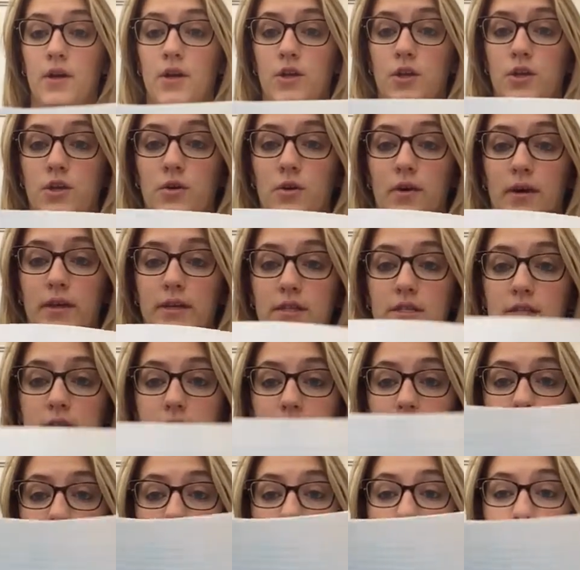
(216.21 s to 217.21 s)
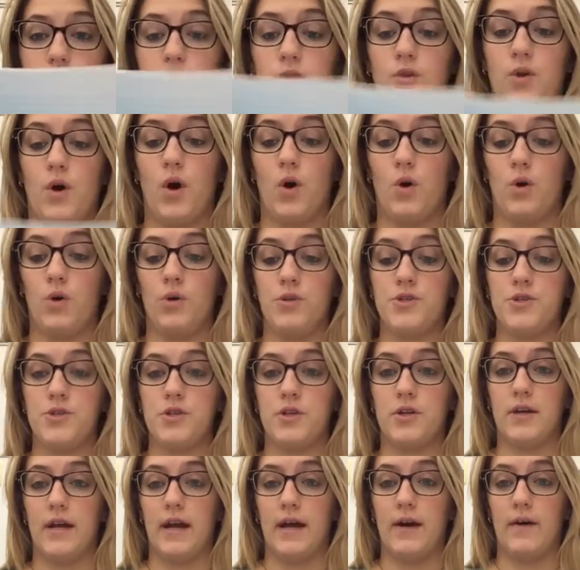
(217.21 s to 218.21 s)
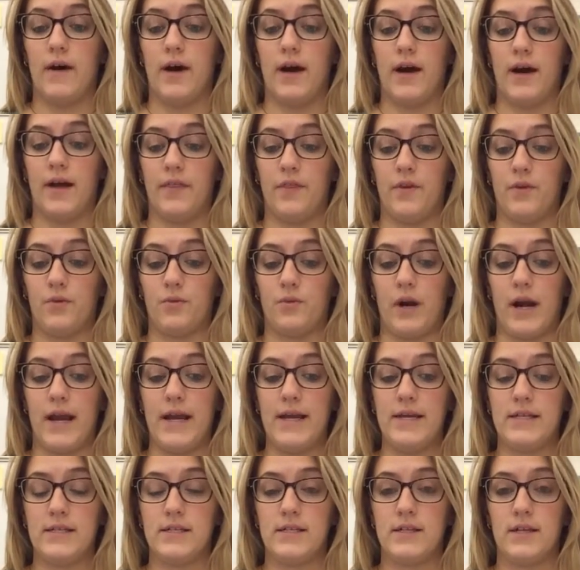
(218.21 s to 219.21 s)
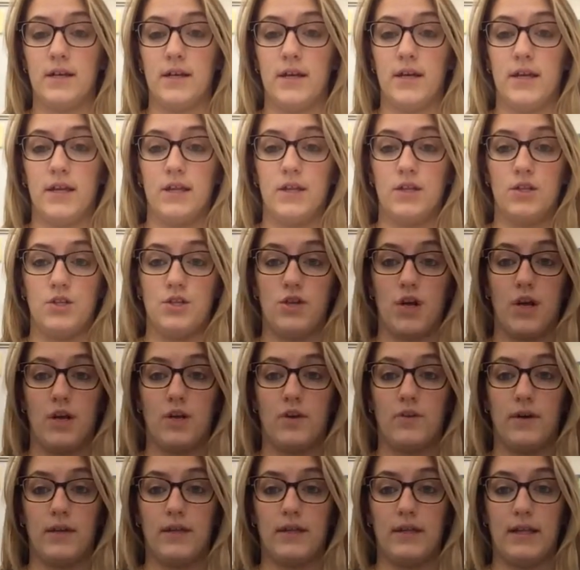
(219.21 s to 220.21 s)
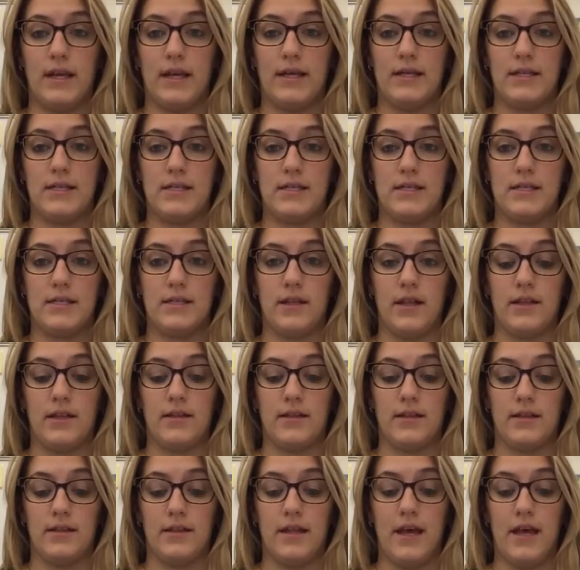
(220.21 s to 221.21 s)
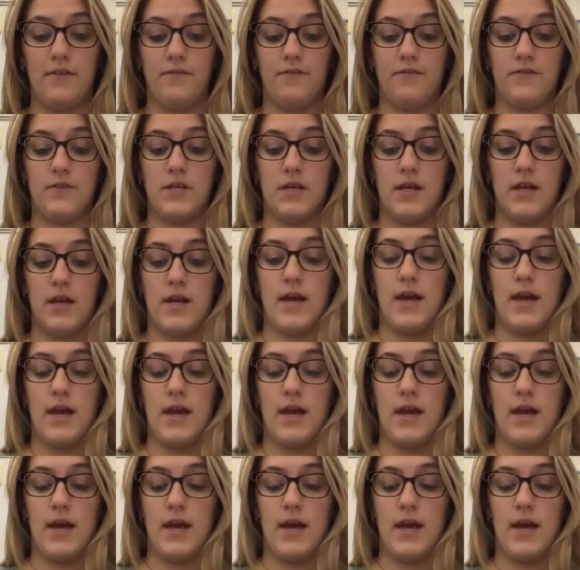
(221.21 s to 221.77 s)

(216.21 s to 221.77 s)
You're going to take it so the holes are now on the right, the dark red line is still at the left,